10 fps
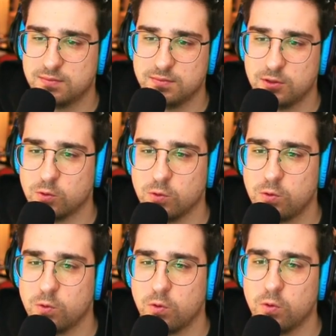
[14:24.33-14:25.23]

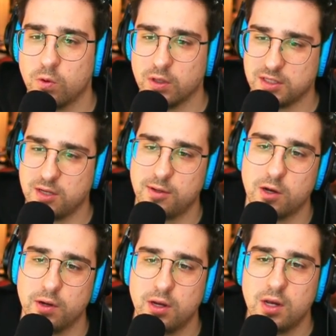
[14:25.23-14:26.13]
Cool. Let's keep
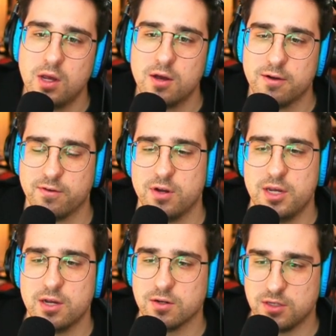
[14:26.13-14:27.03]
going. For
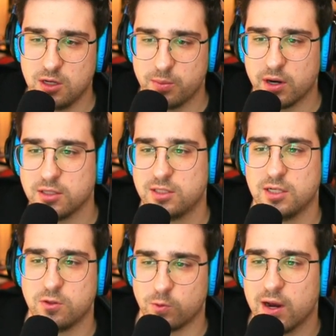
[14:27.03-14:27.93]
years, CD Projekt
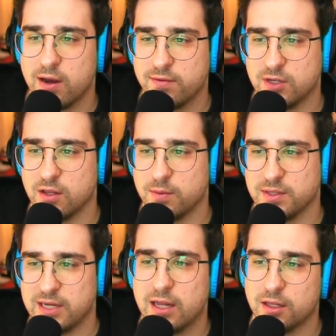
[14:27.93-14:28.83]
had thrived on the
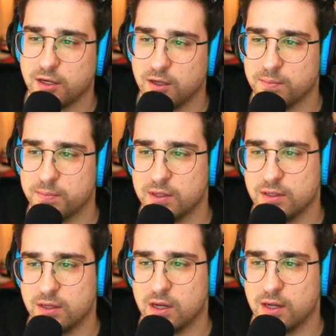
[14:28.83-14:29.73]
mentality,
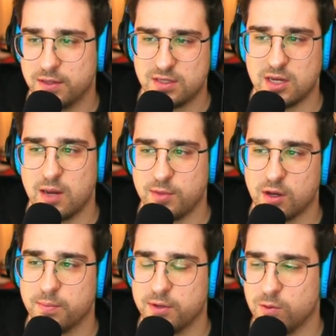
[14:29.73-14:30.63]
but this time the
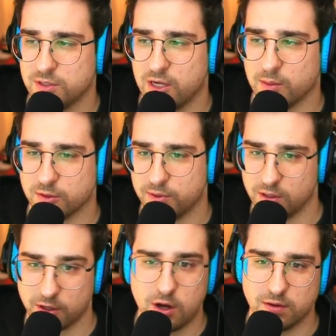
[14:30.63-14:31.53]
company wasn't able to pull
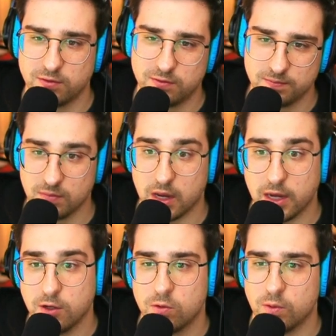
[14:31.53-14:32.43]
it off. I
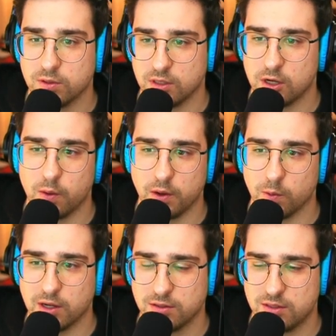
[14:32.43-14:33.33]
knew it wasn't going
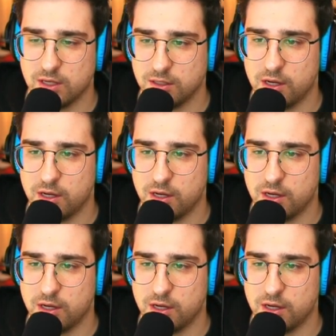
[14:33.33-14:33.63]
well, said